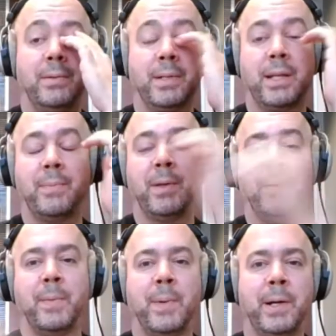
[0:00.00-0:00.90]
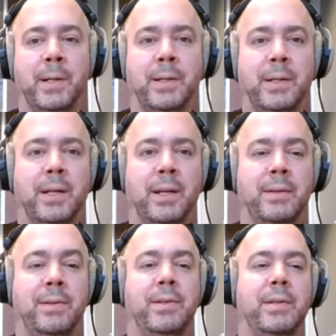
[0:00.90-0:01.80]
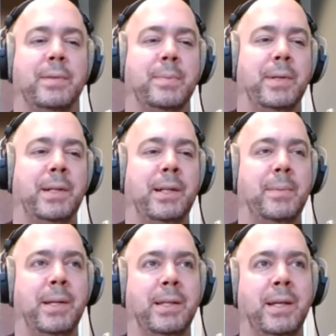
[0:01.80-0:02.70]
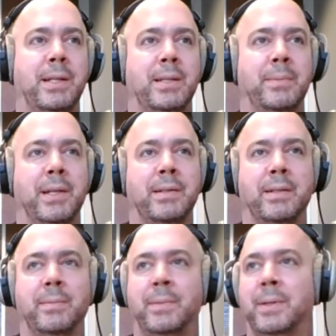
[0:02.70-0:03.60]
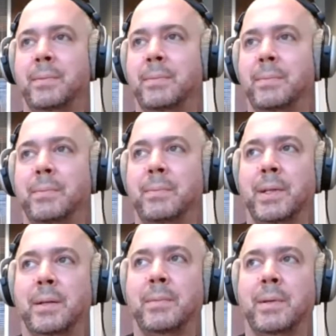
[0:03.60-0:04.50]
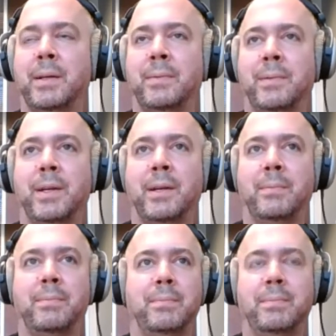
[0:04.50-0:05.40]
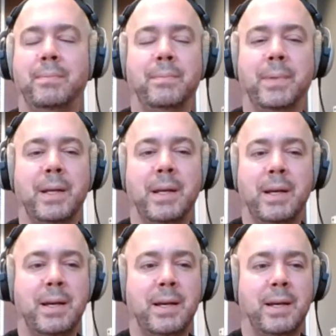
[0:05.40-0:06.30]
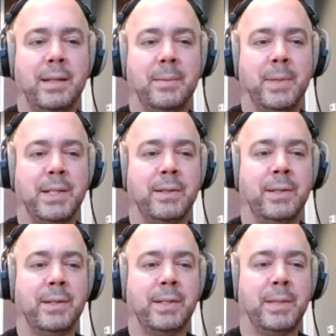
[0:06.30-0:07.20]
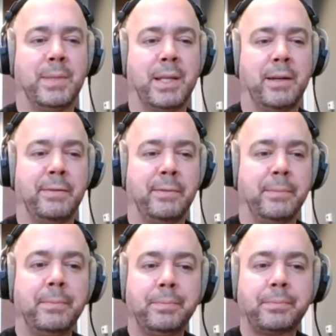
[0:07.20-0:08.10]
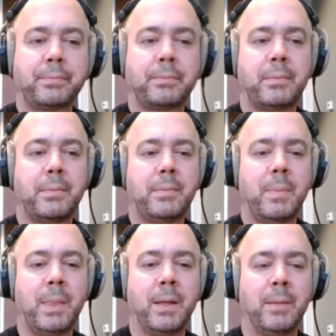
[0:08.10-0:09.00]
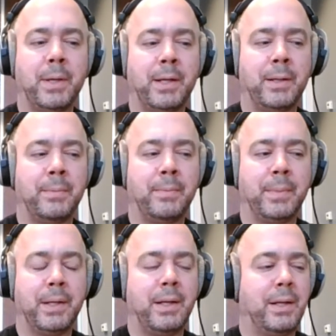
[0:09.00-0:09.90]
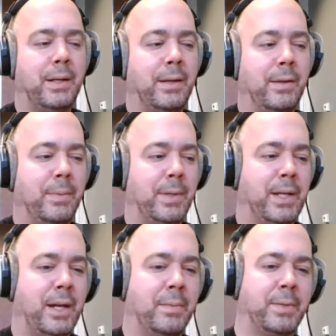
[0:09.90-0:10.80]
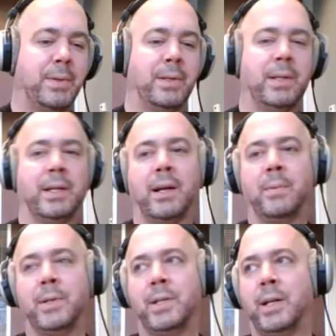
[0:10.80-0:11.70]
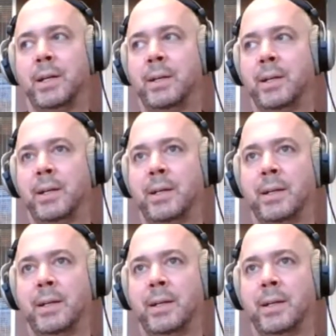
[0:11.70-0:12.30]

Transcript: always kept an open mind. And I usually was pretty good about that. Sometimes I'd be like, I kind of had the muscle in on some stuff. But there were times where like I wish I had